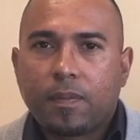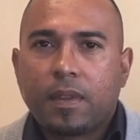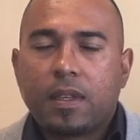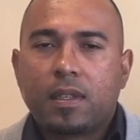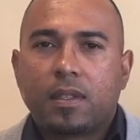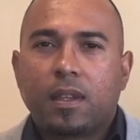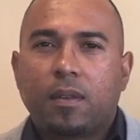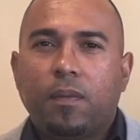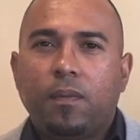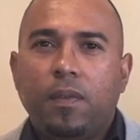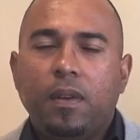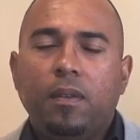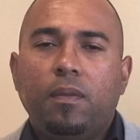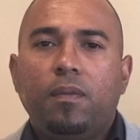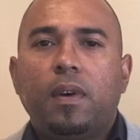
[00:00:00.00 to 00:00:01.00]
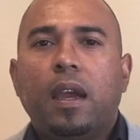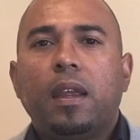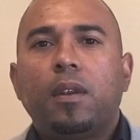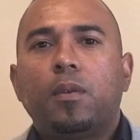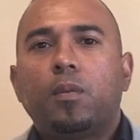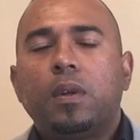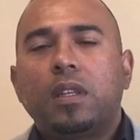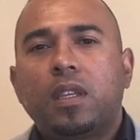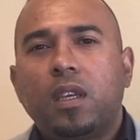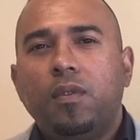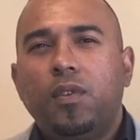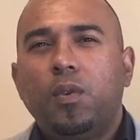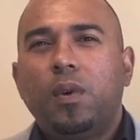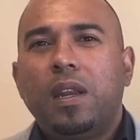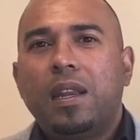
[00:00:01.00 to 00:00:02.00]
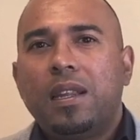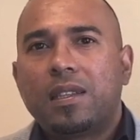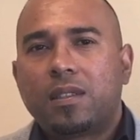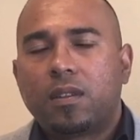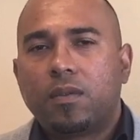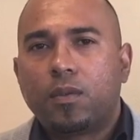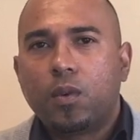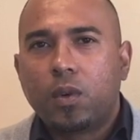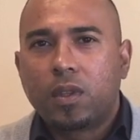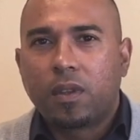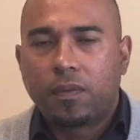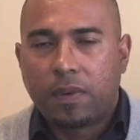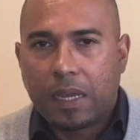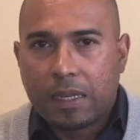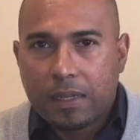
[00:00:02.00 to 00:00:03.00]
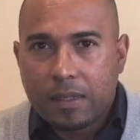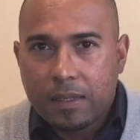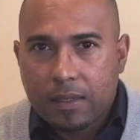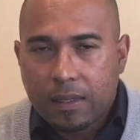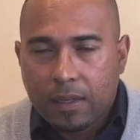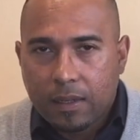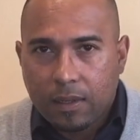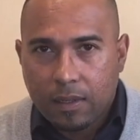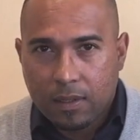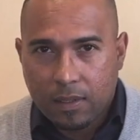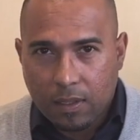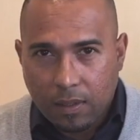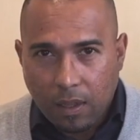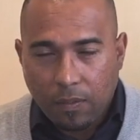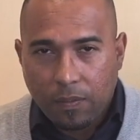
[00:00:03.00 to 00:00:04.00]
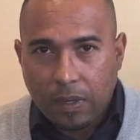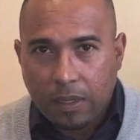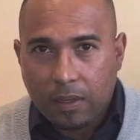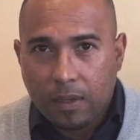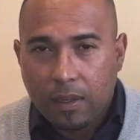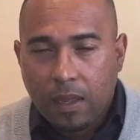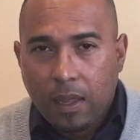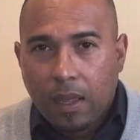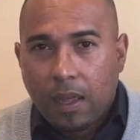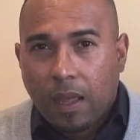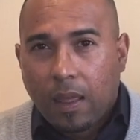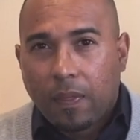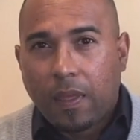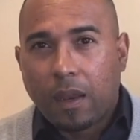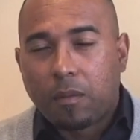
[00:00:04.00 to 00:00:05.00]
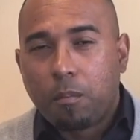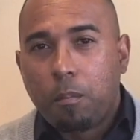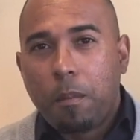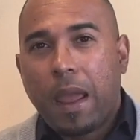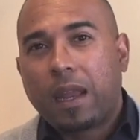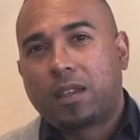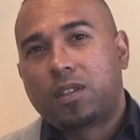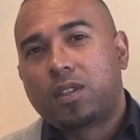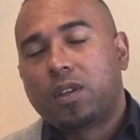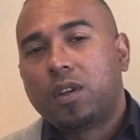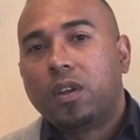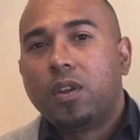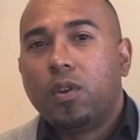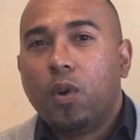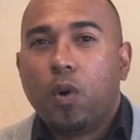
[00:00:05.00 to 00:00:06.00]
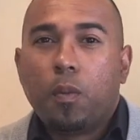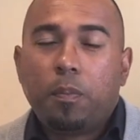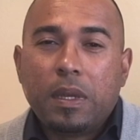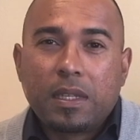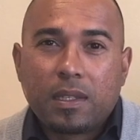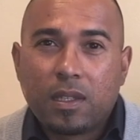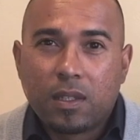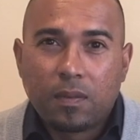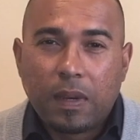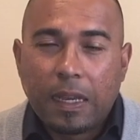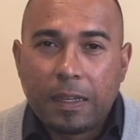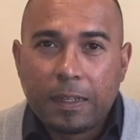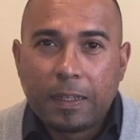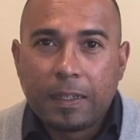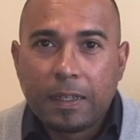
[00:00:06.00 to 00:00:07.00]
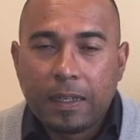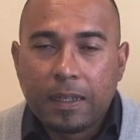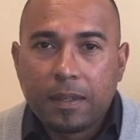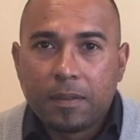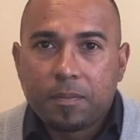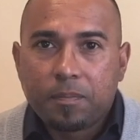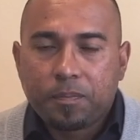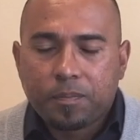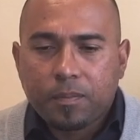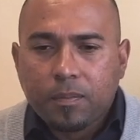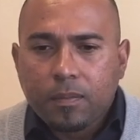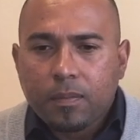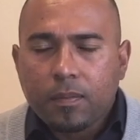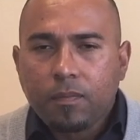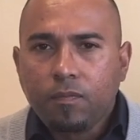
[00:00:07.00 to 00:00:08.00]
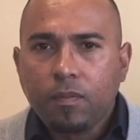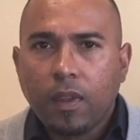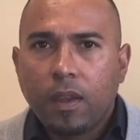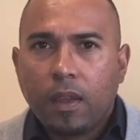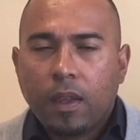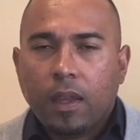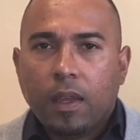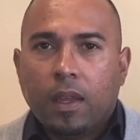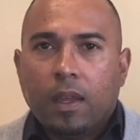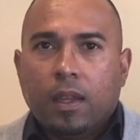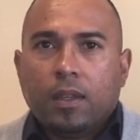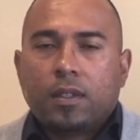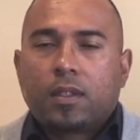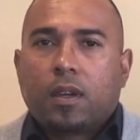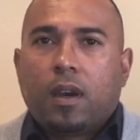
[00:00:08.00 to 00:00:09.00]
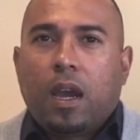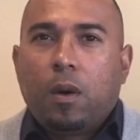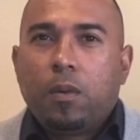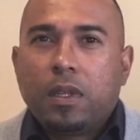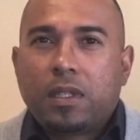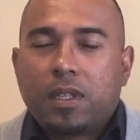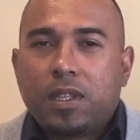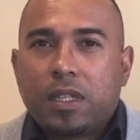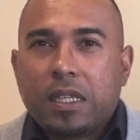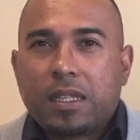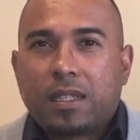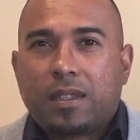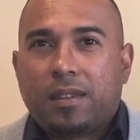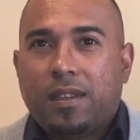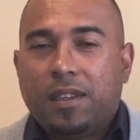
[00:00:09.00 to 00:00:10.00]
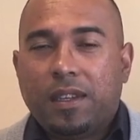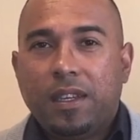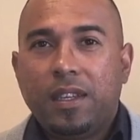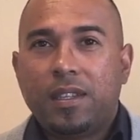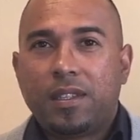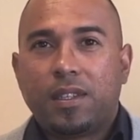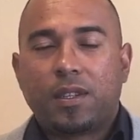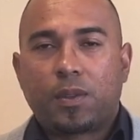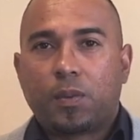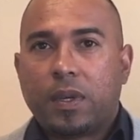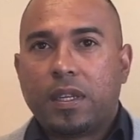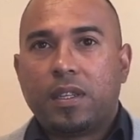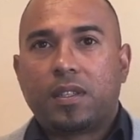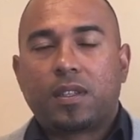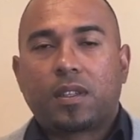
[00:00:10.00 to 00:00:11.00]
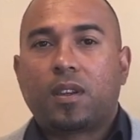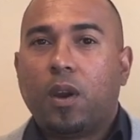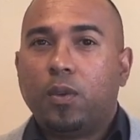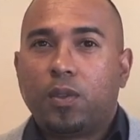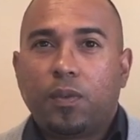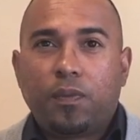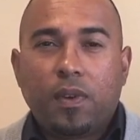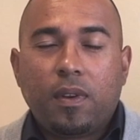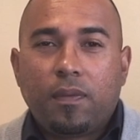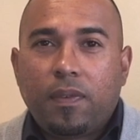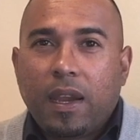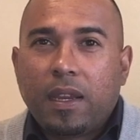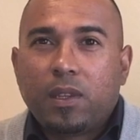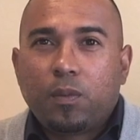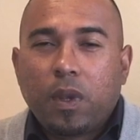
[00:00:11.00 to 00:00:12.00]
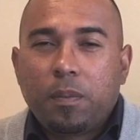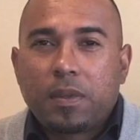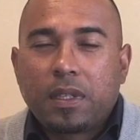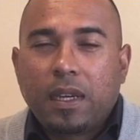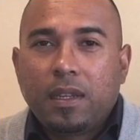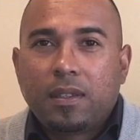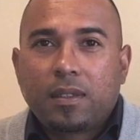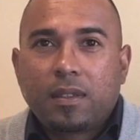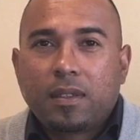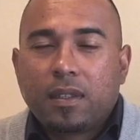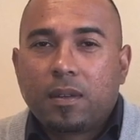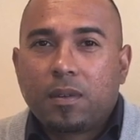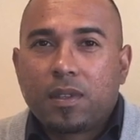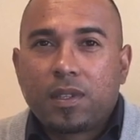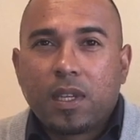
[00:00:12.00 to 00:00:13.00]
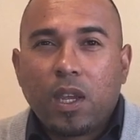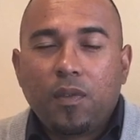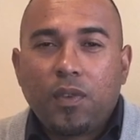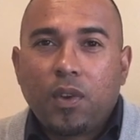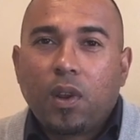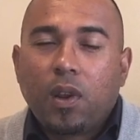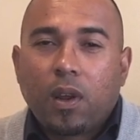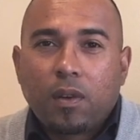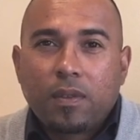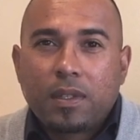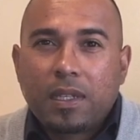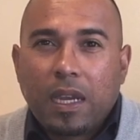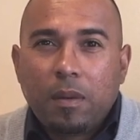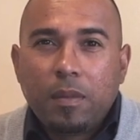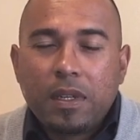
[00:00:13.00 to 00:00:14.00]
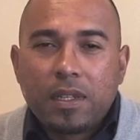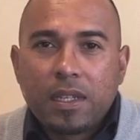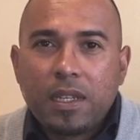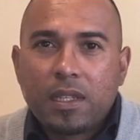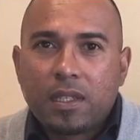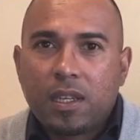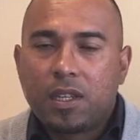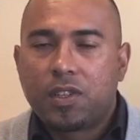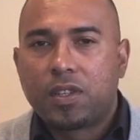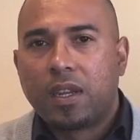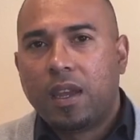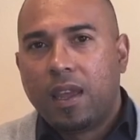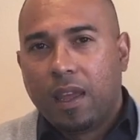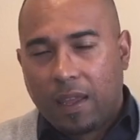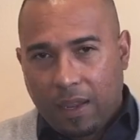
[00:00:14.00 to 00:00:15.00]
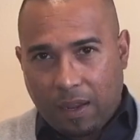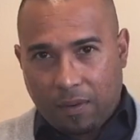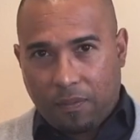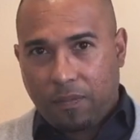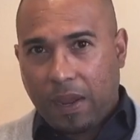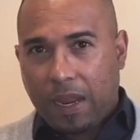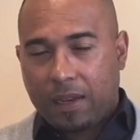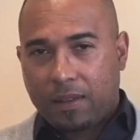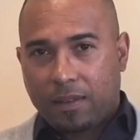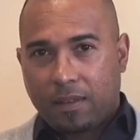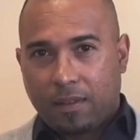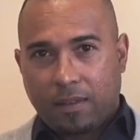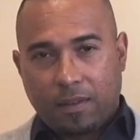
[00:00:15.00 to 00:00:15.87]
is that FinFind will give you a list of all the funders in South Africa that match your business funding need. So I would suggest the easiest way is go to FinFind's website. It will save you a lot of time in research and find